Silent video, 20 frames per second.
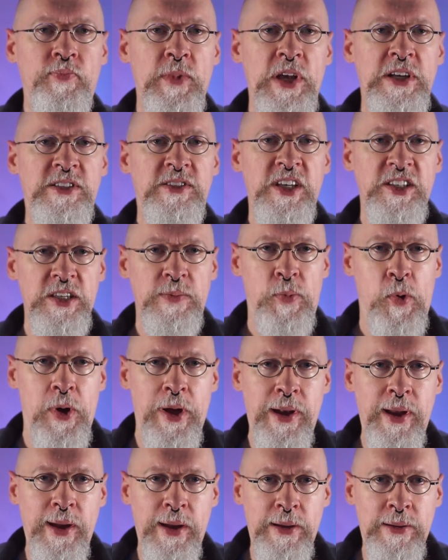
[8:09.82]
It's
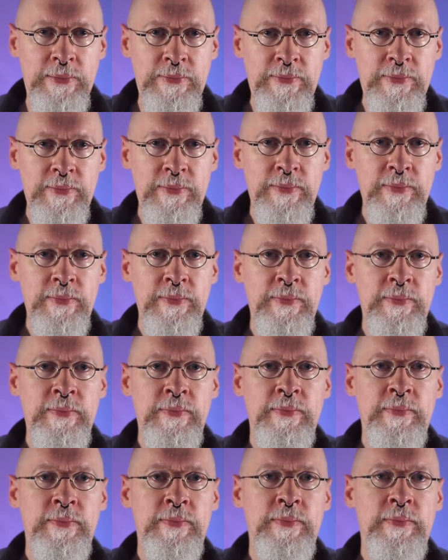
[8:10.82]
disappointing,
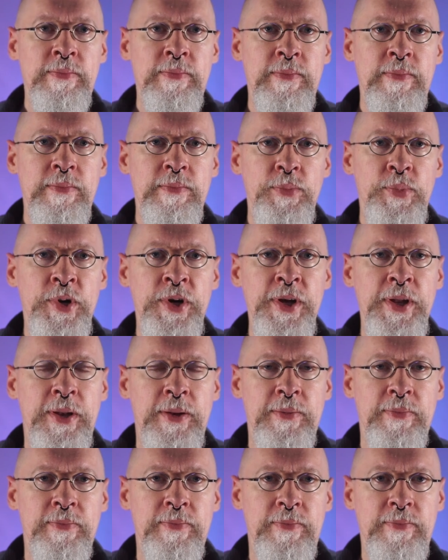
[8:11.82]
but
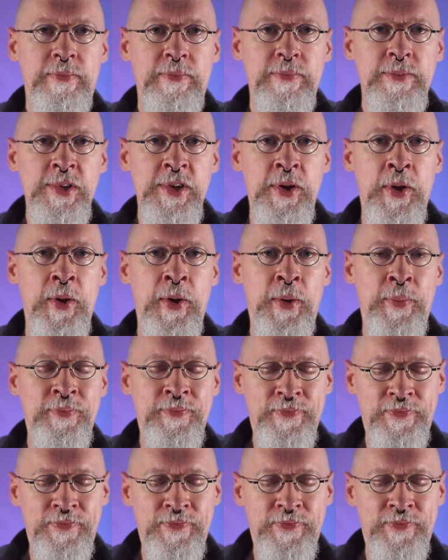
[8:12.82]
you know.